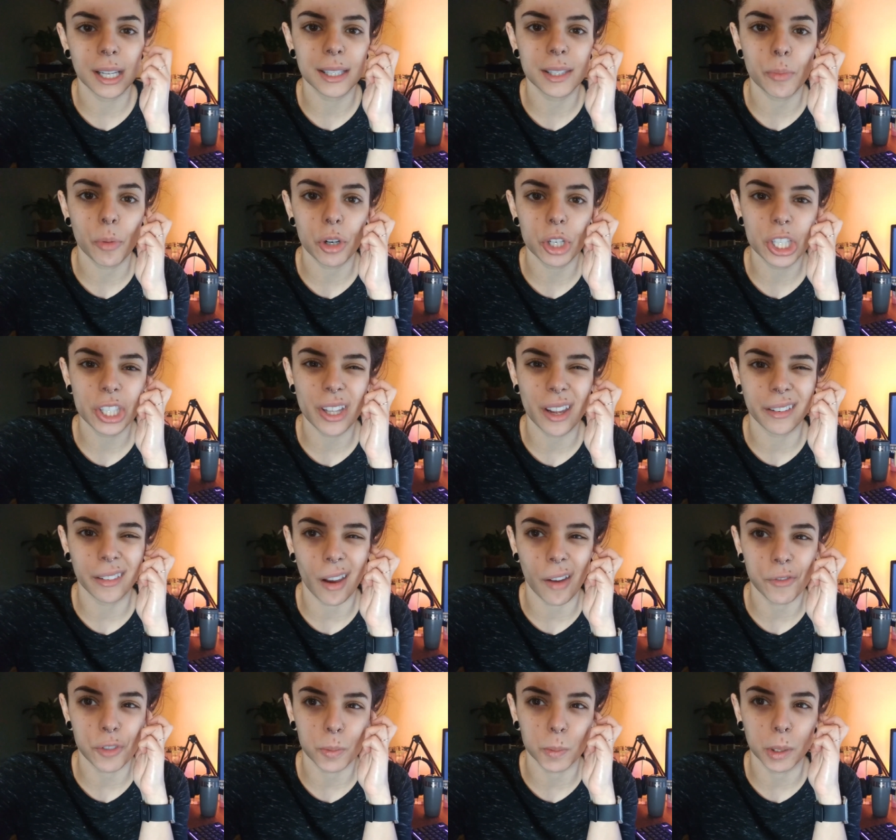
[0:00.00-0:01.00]
It's more just
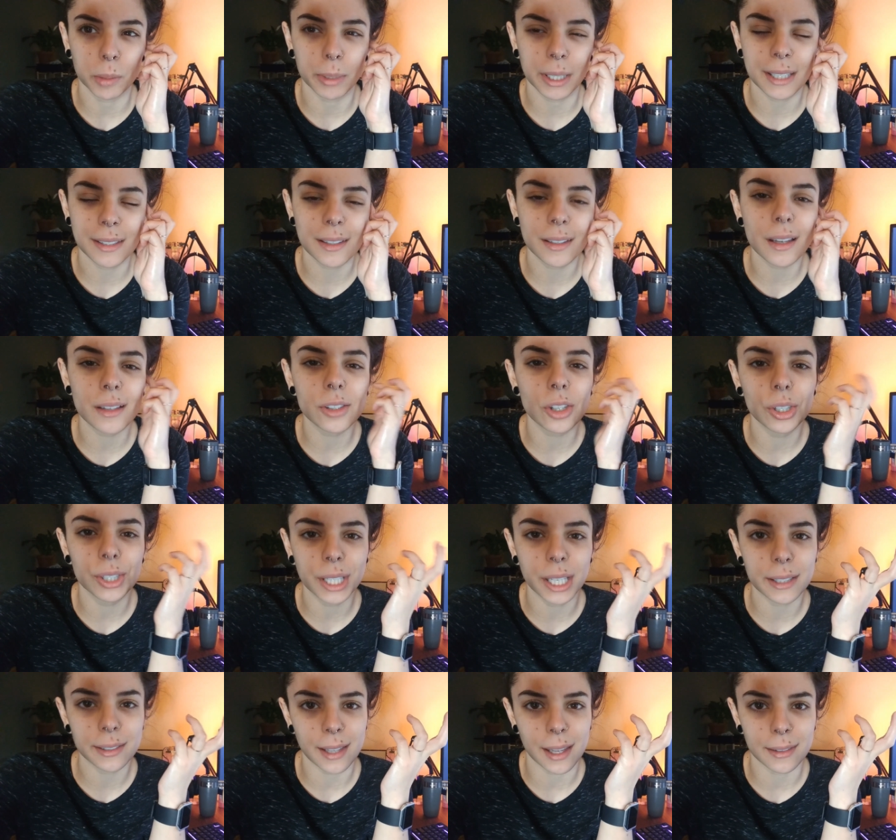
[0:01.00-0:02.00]
uncomfortable because it does start
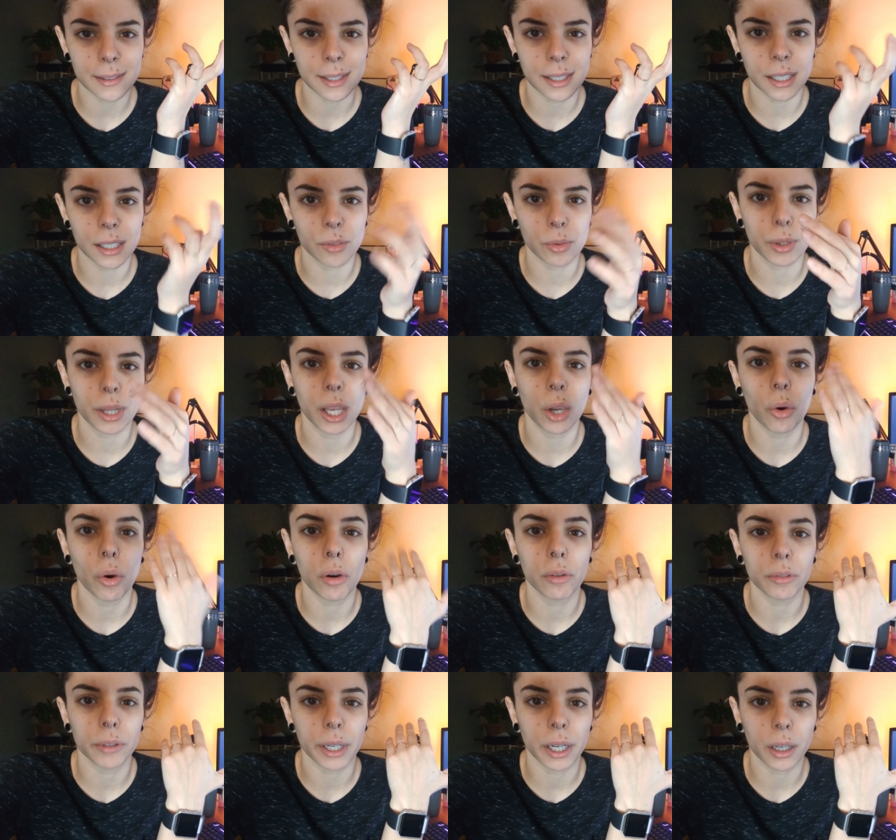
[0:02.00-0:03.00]
to get sensitive when they go
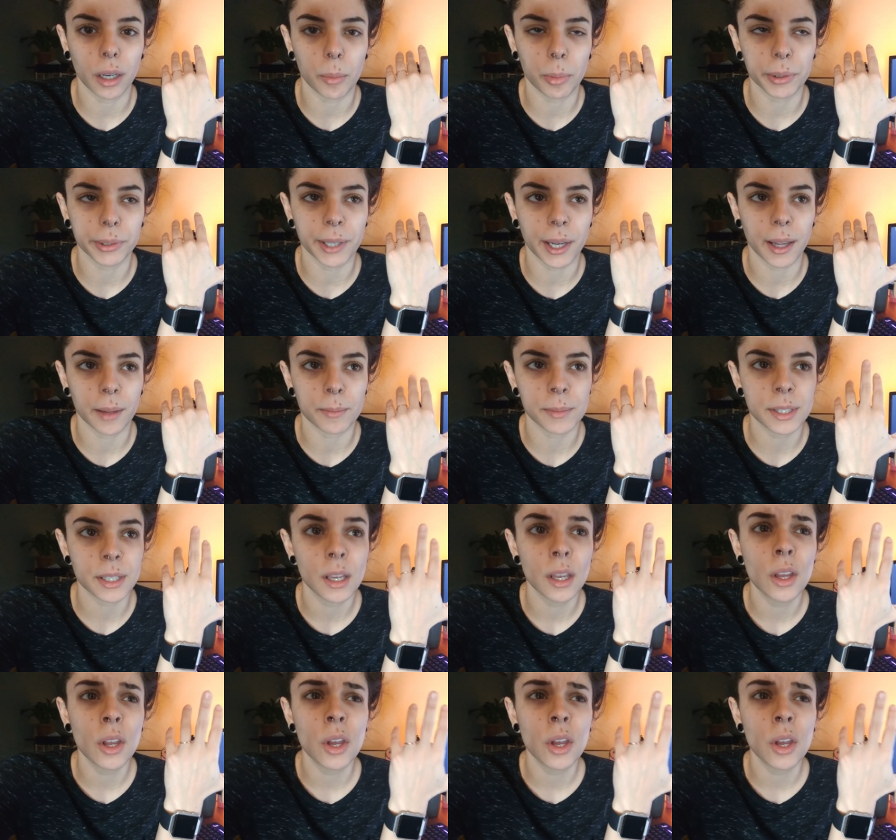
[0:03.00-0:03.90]
over it a couple times.